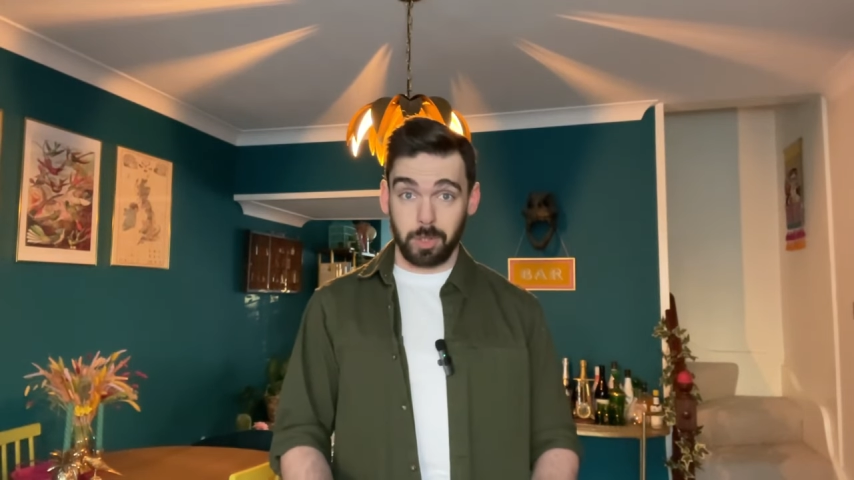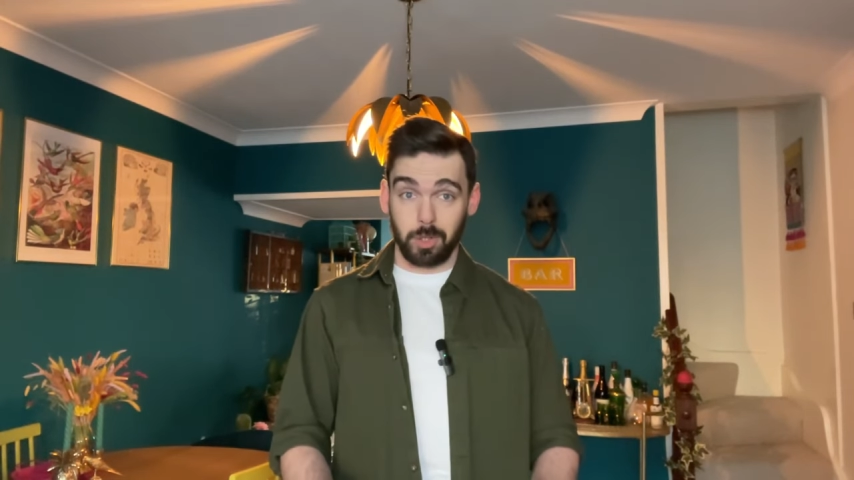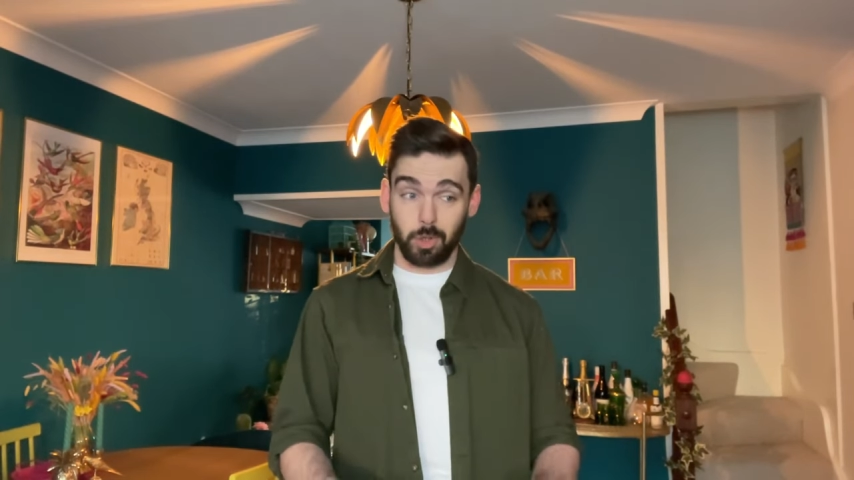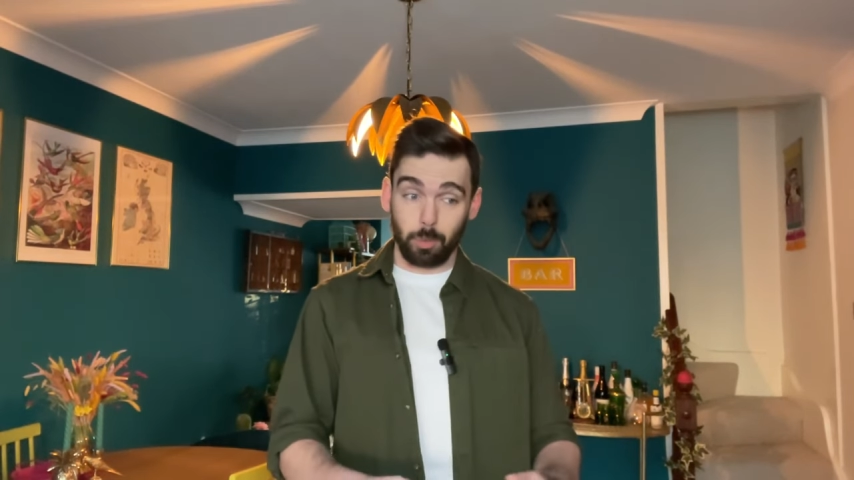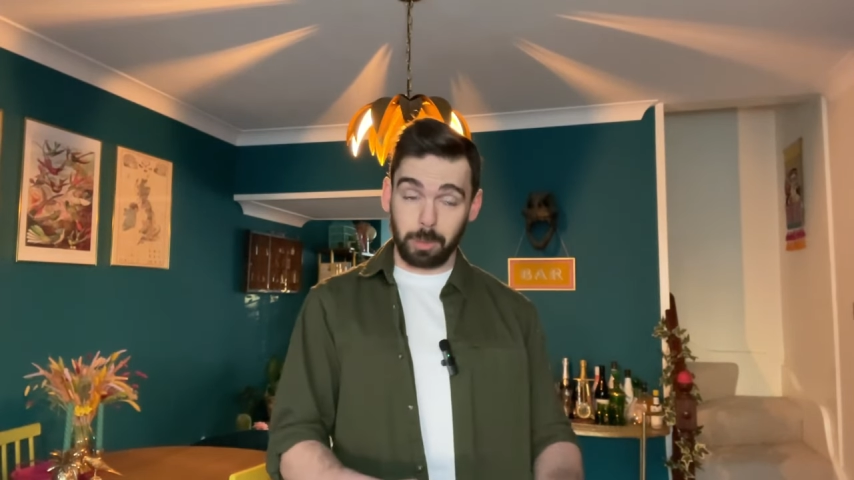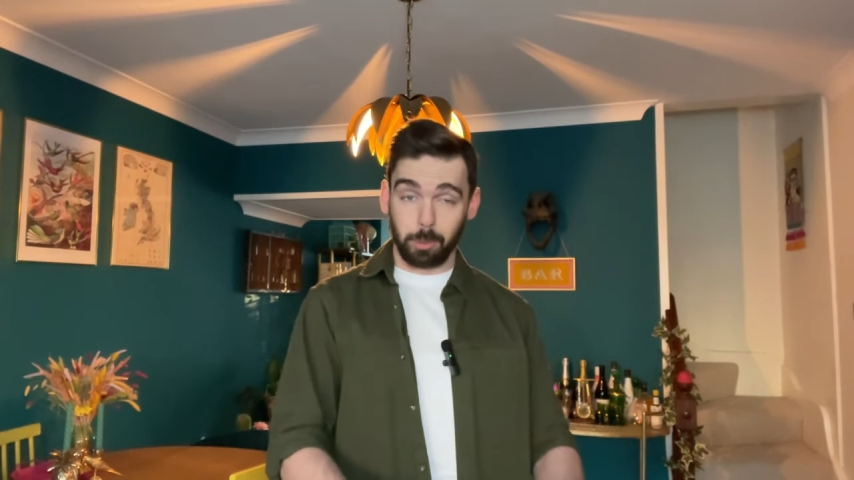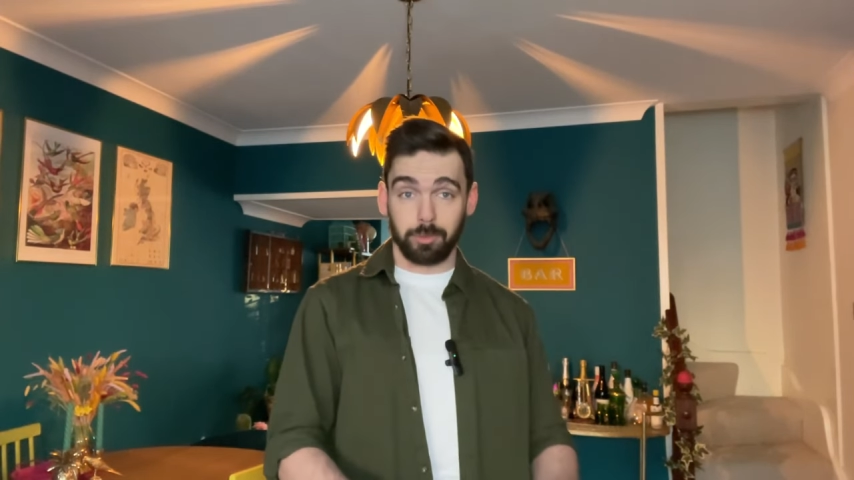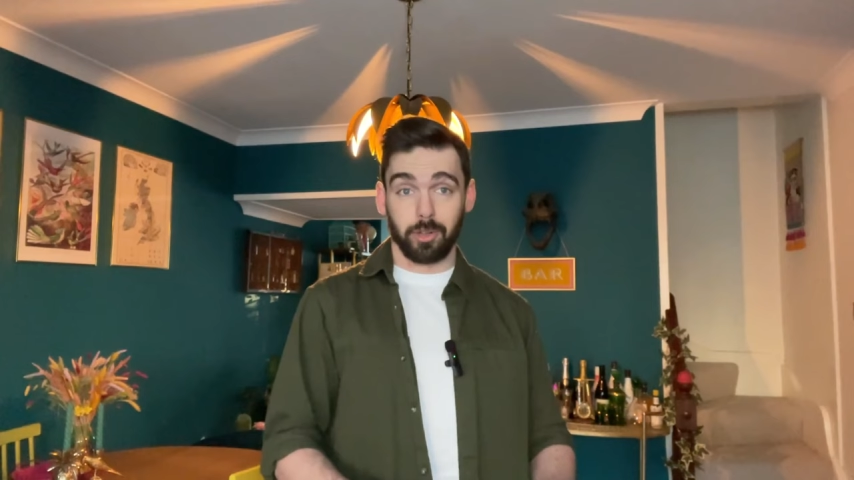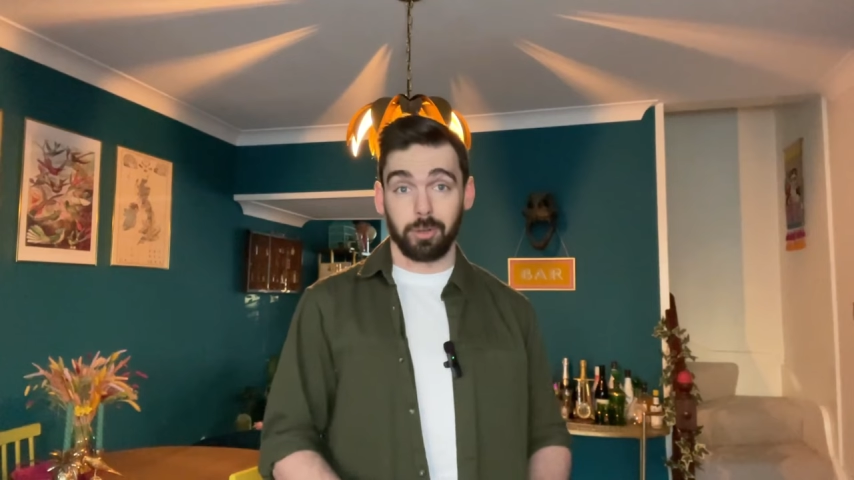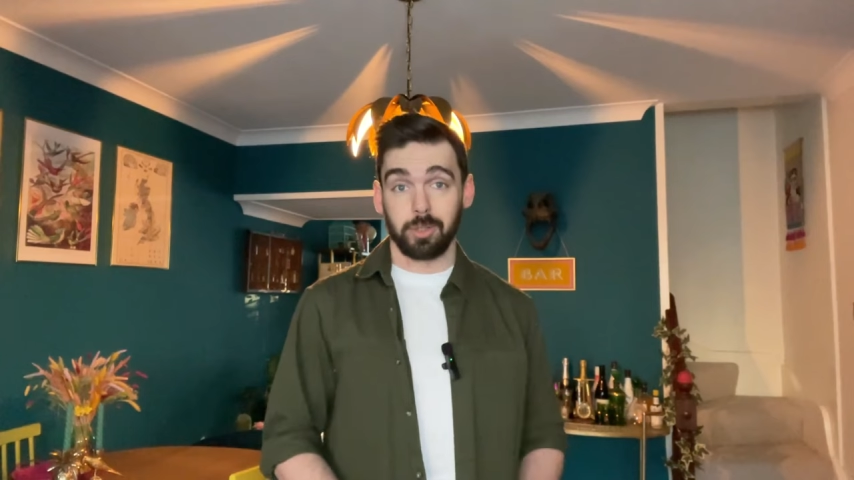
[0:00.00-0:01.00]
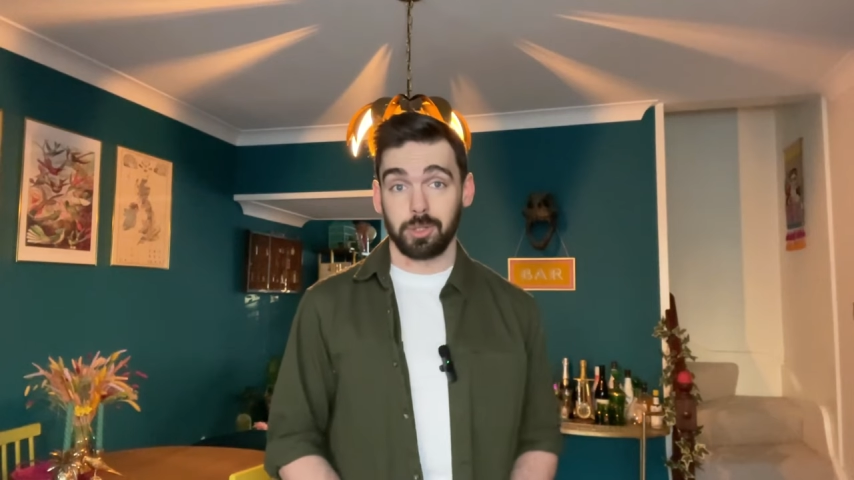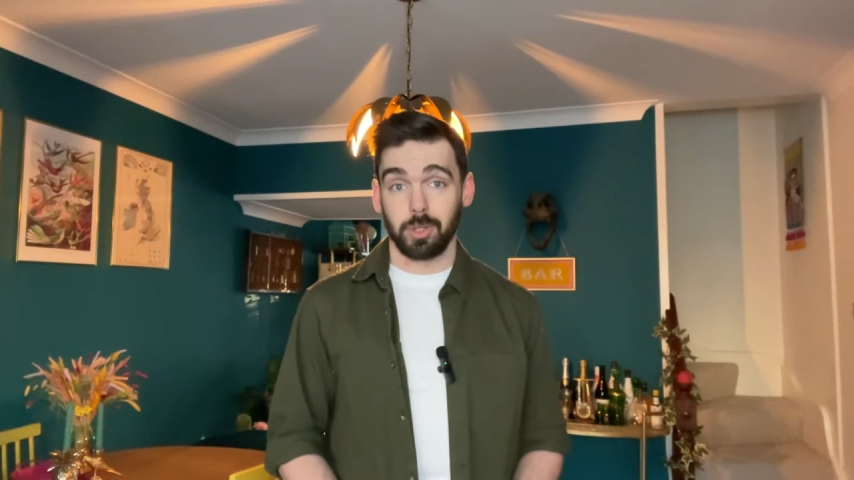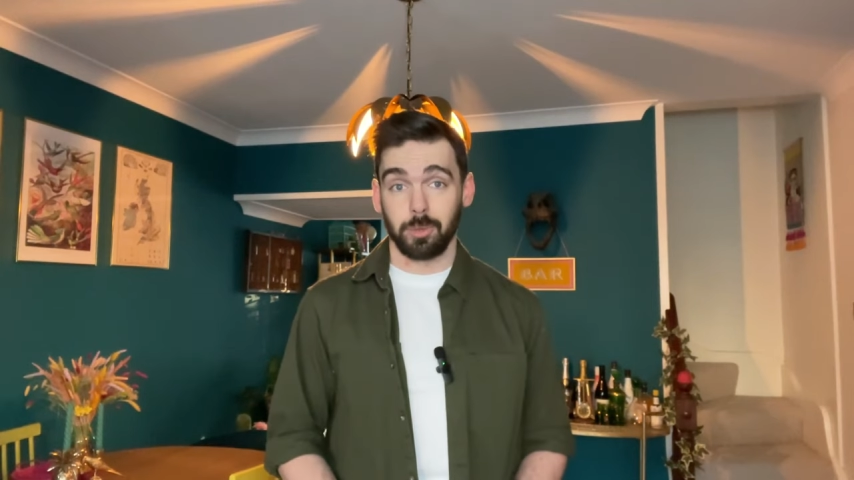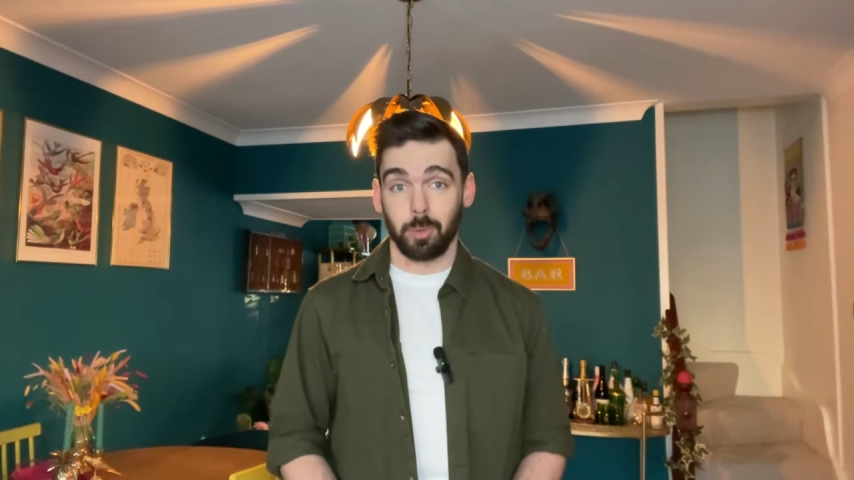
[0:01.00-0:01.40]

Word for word: we're normally referring to